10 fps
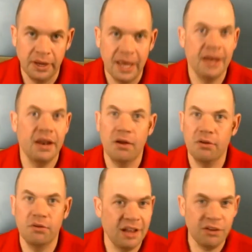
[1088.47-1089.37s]
And
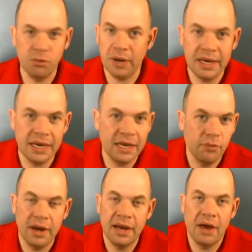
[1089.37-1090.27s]
that's what I need
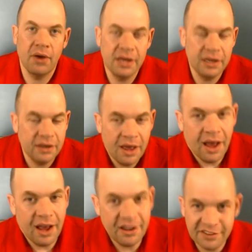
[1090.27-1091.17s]
right now.
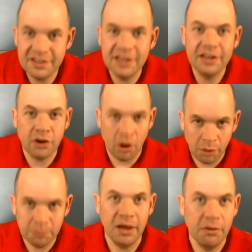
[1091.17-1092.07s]
I just need to
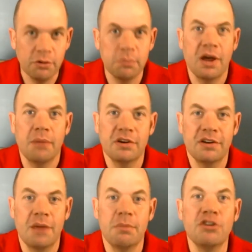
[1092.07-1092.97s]
calm down from time to time.